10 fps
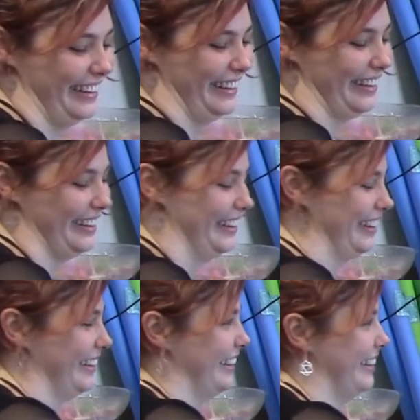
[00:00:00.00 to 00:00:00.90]
Ava has
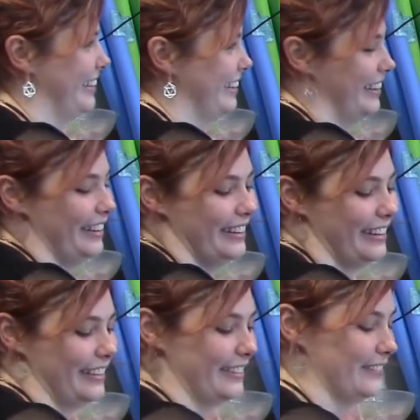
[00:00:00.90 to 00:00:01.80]
said that
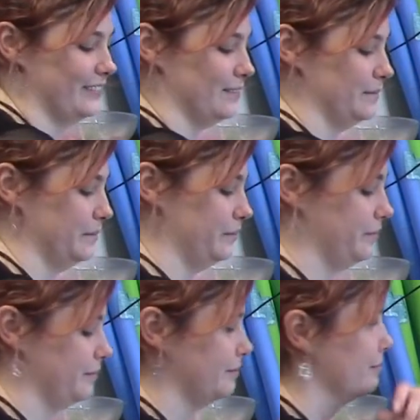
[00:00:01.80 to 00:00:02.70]
she thinks
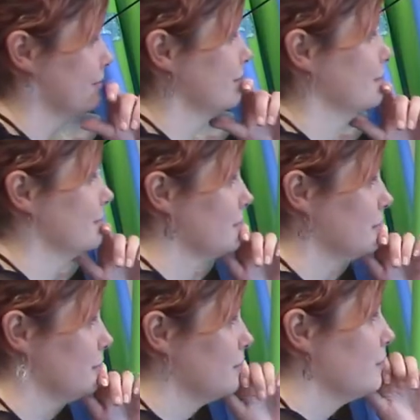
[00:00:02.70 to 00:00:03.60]
Perez
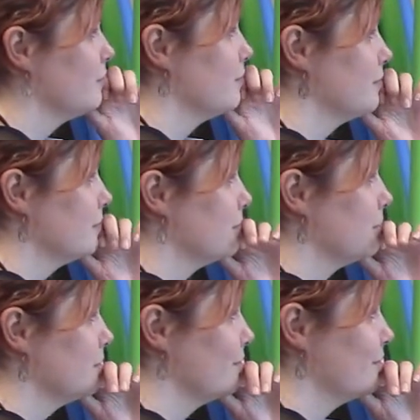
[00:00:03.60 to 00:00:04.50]
was doing something
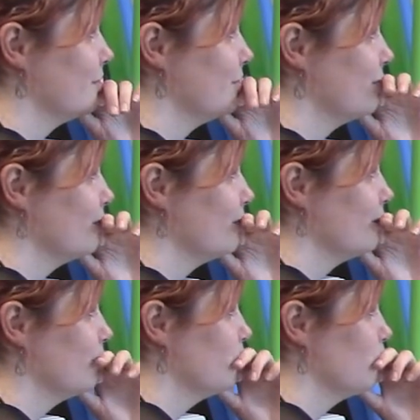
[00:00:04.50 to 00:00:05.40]
sneaky with the
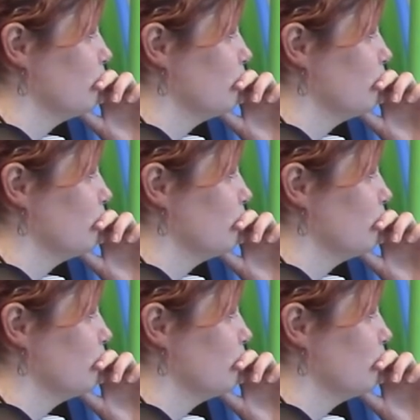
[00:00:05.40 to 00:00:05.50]
will.